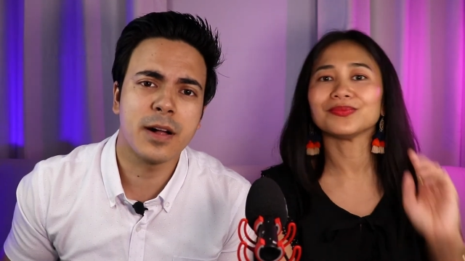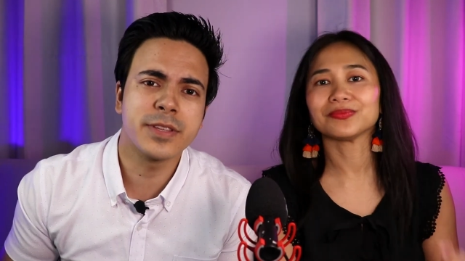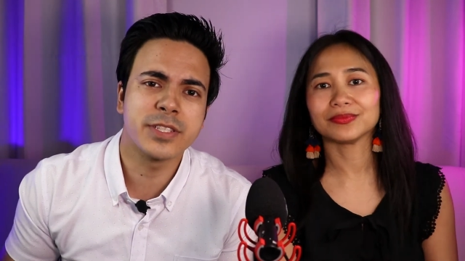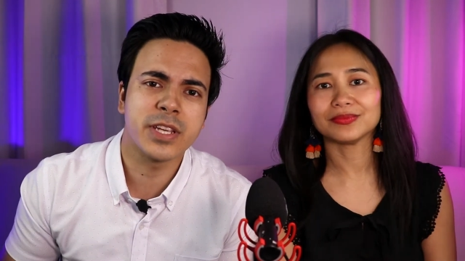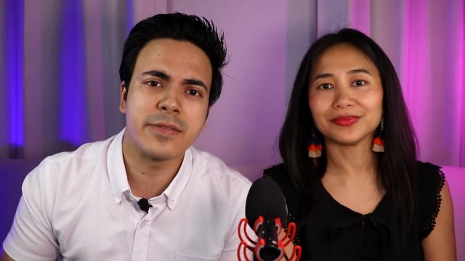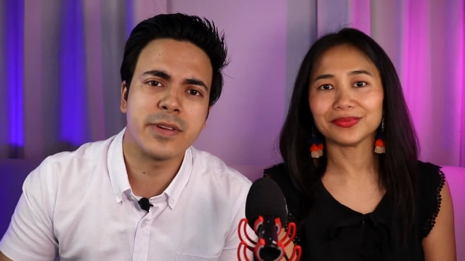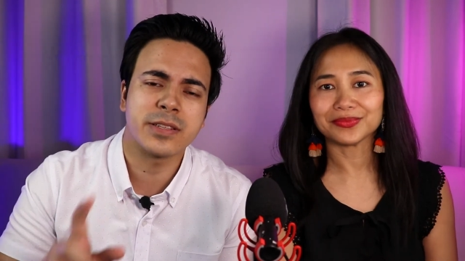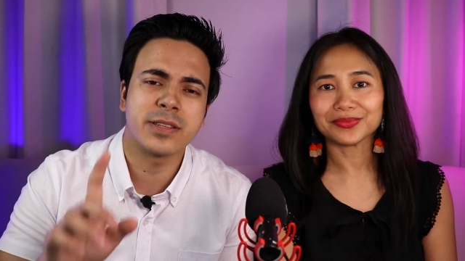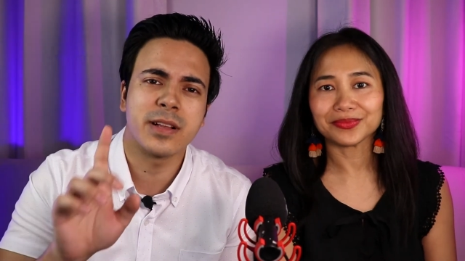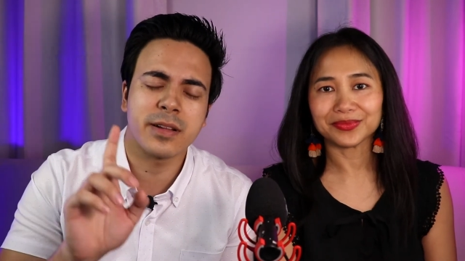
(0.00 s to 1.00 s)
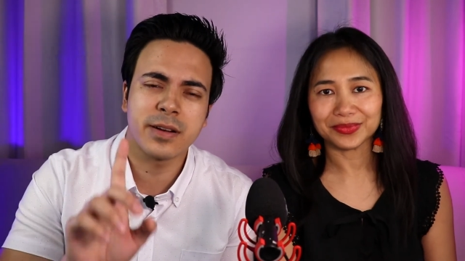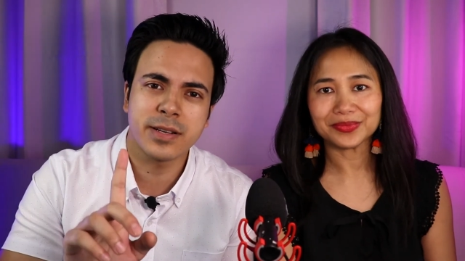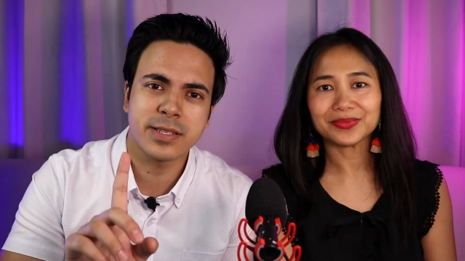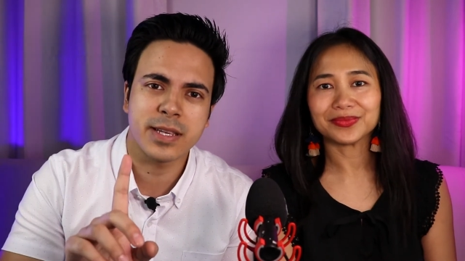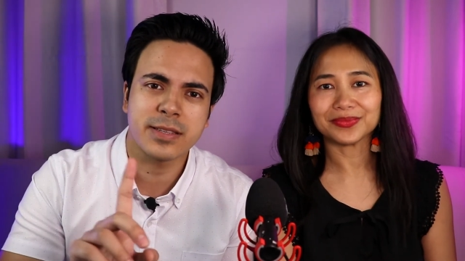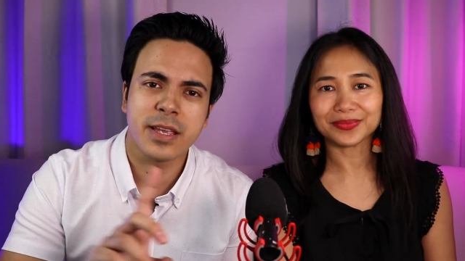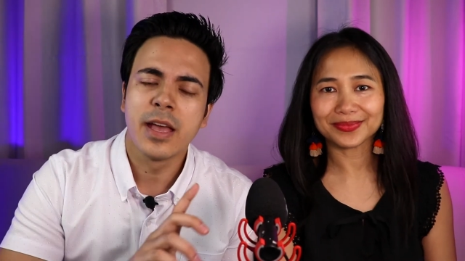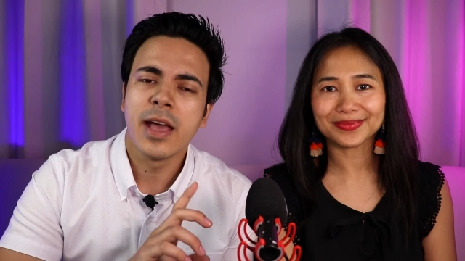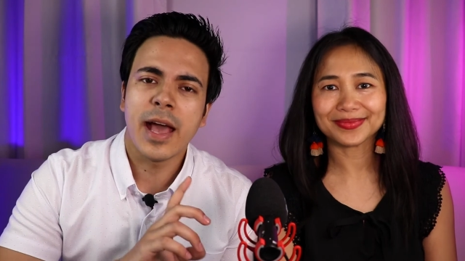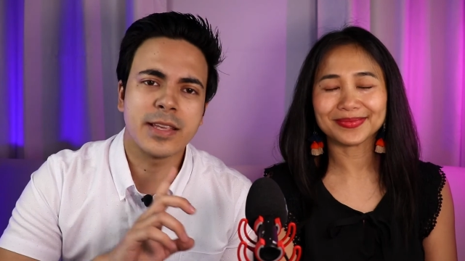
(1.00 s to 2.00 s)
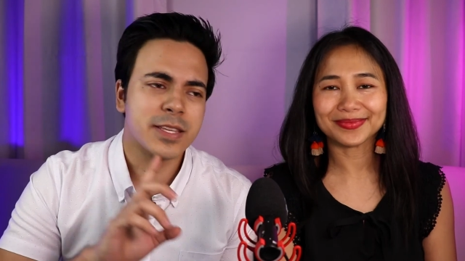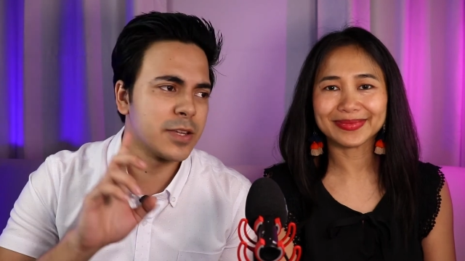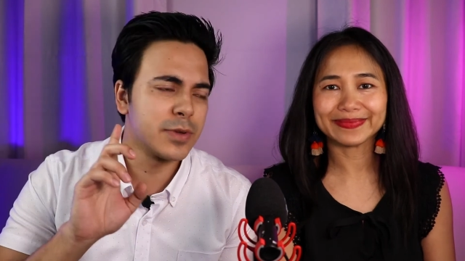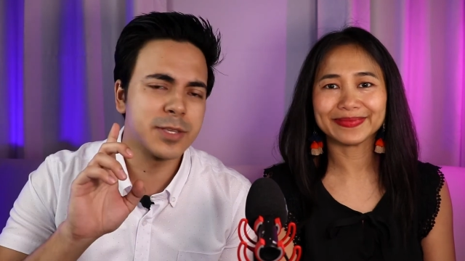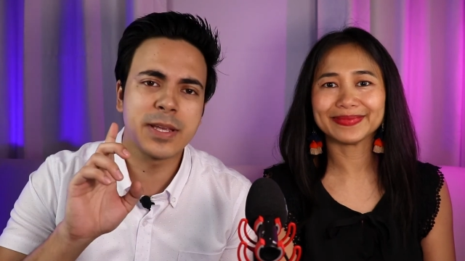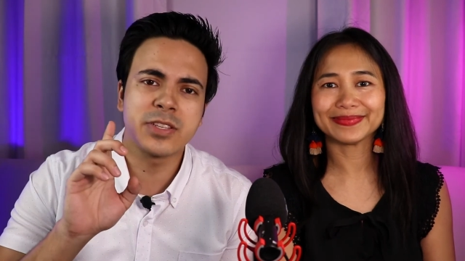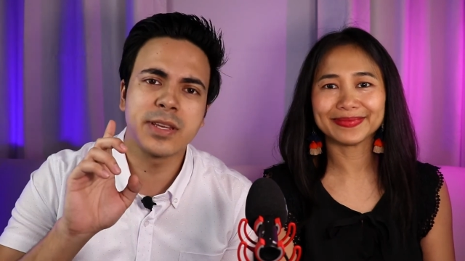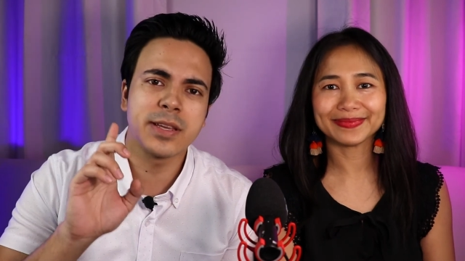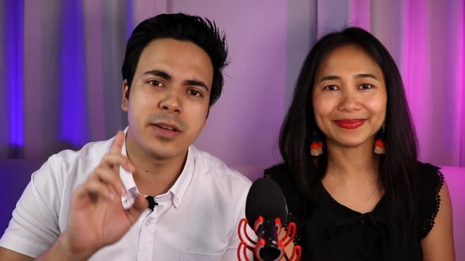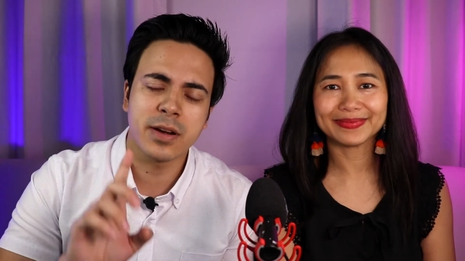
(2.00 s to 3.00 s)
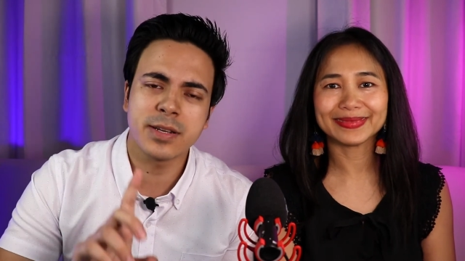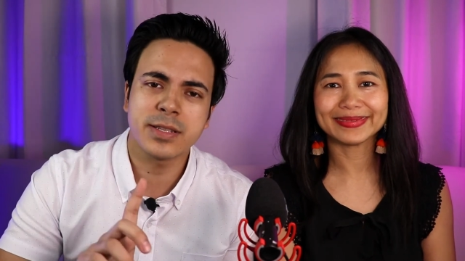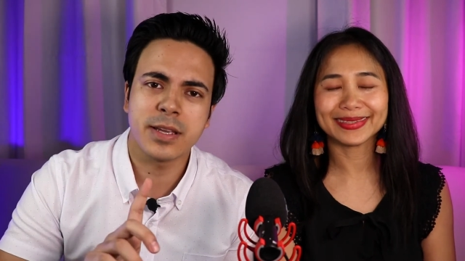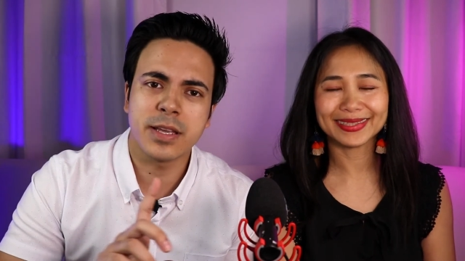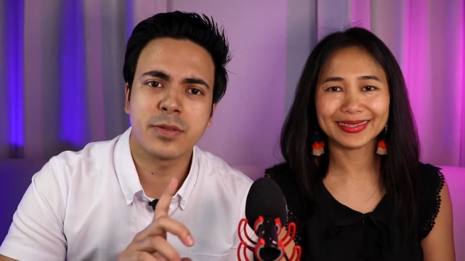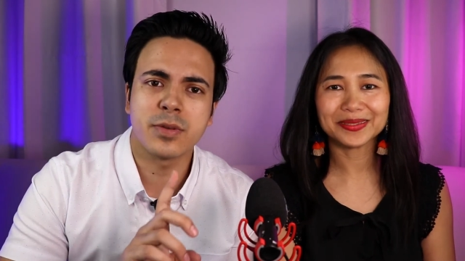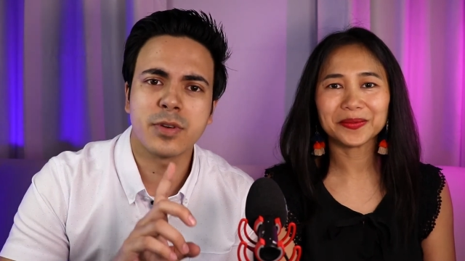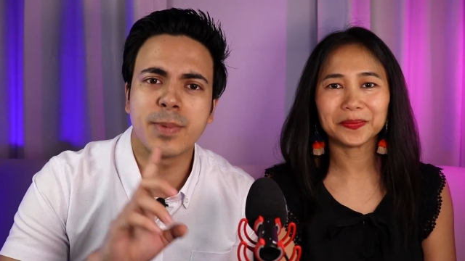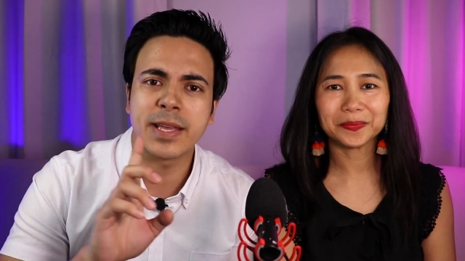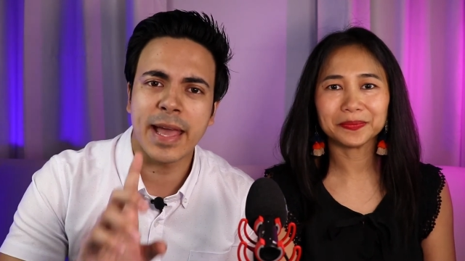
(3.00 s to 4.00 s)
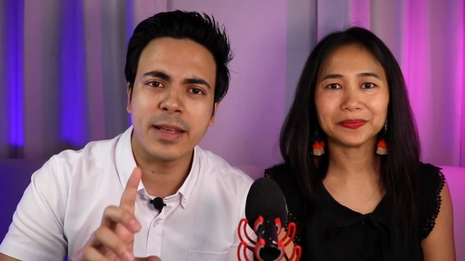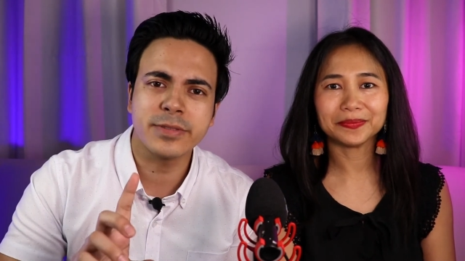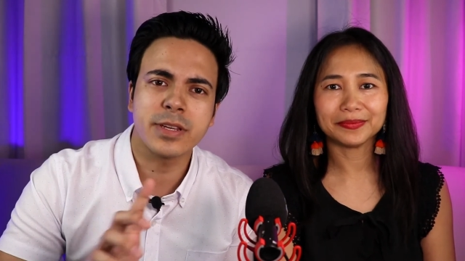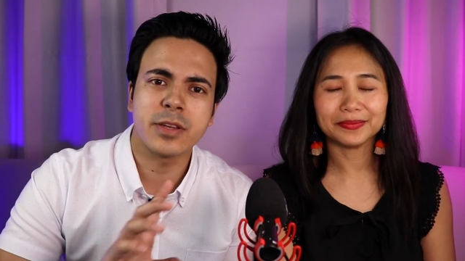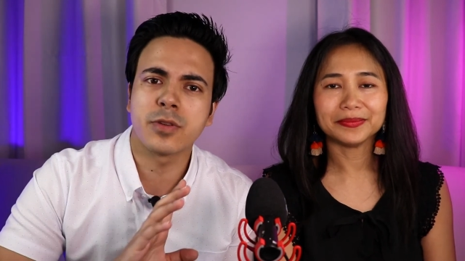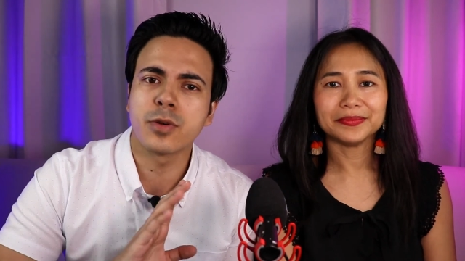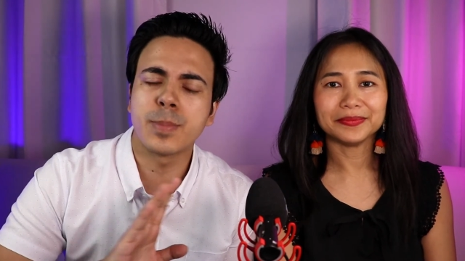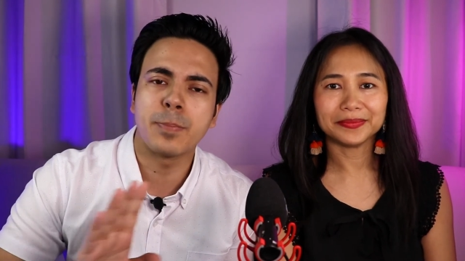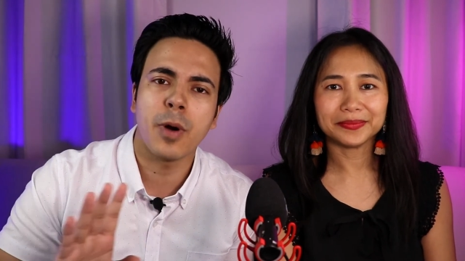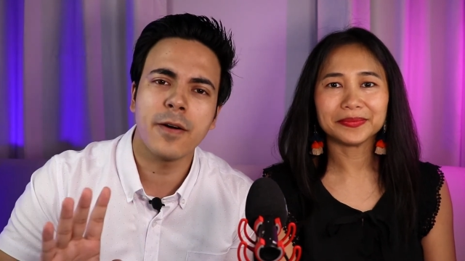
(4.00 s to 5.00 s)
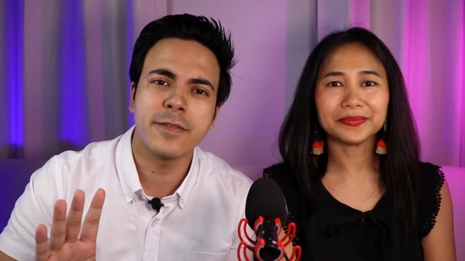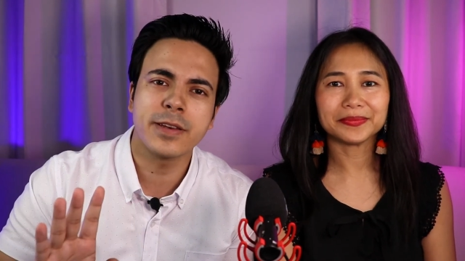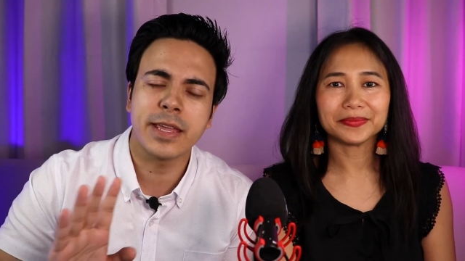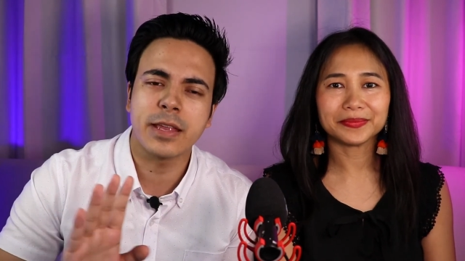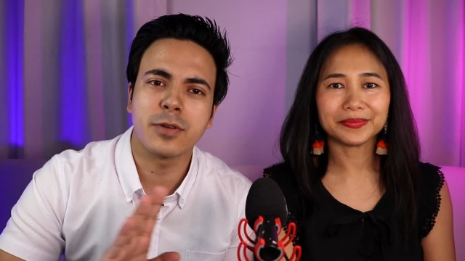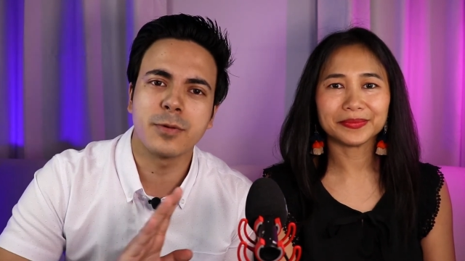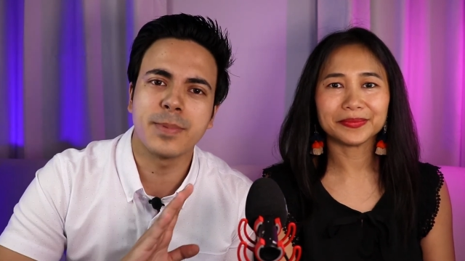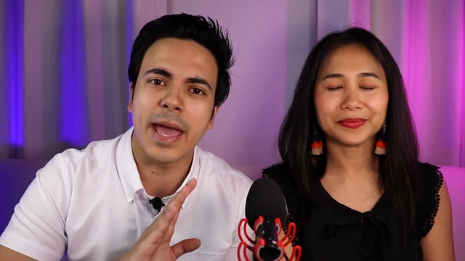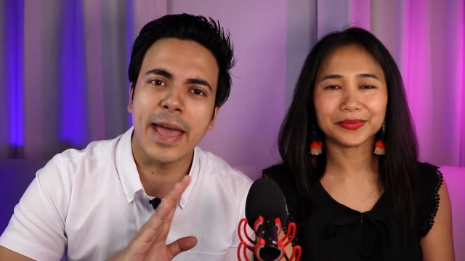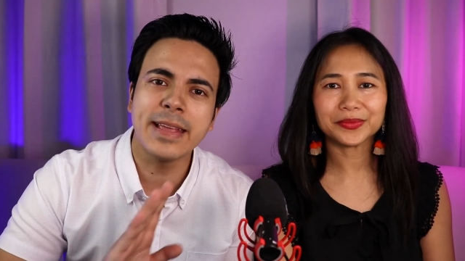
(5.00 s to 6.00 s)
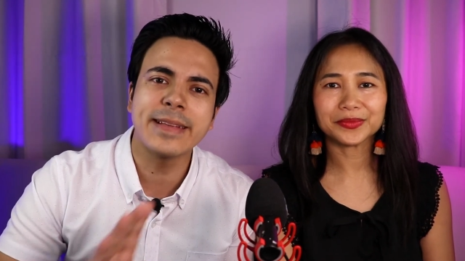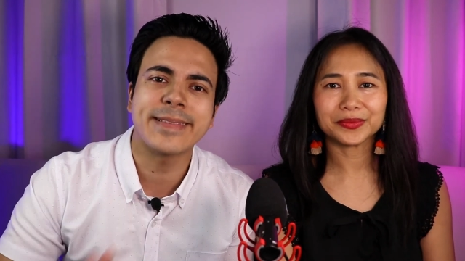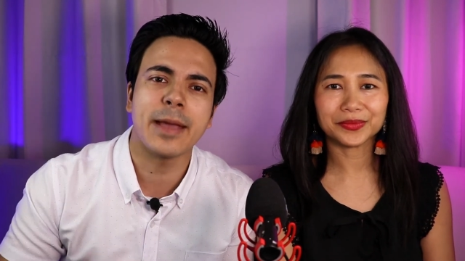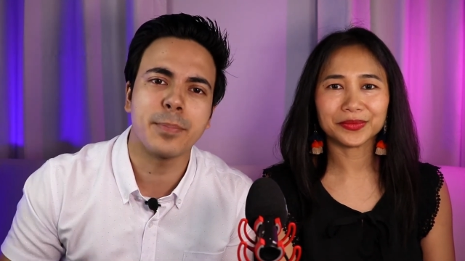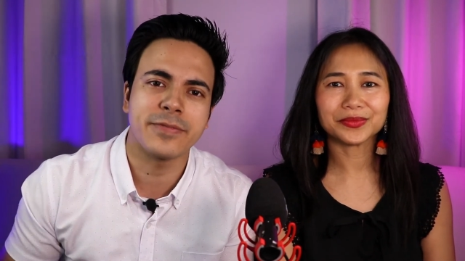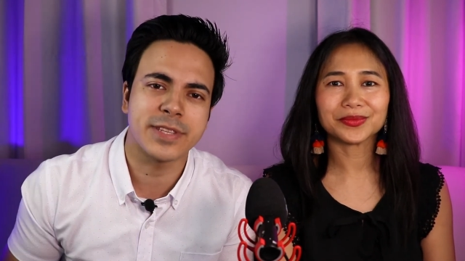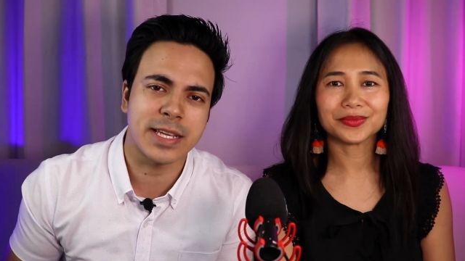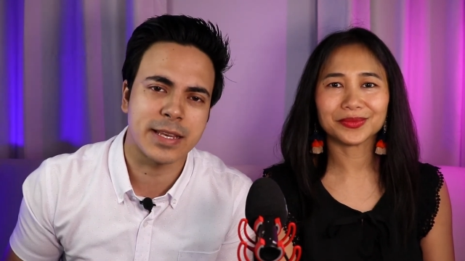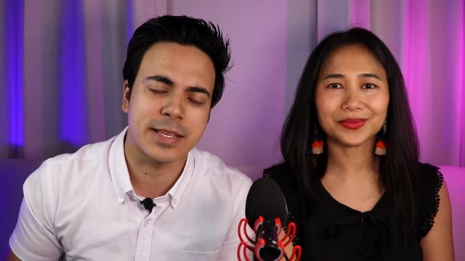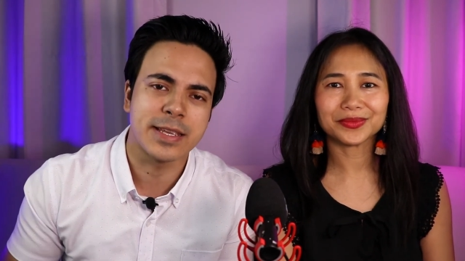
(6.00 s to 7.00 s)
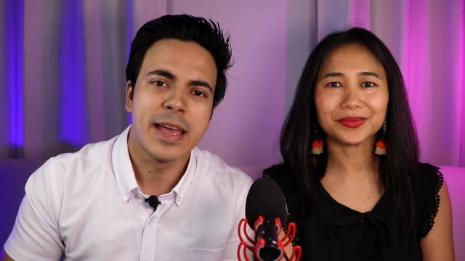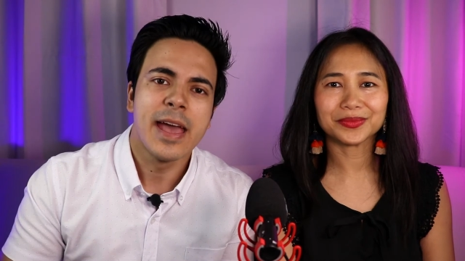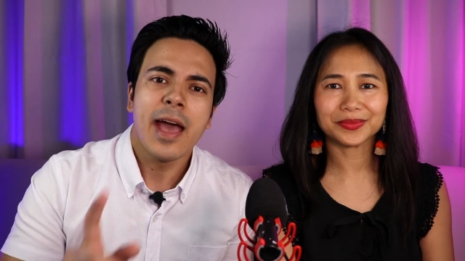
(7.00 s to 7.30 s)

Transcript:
Speaker 1: all the generational curses. As she was mentioning curses, it could be cancer, it could be poverty, it could be any type of sickness.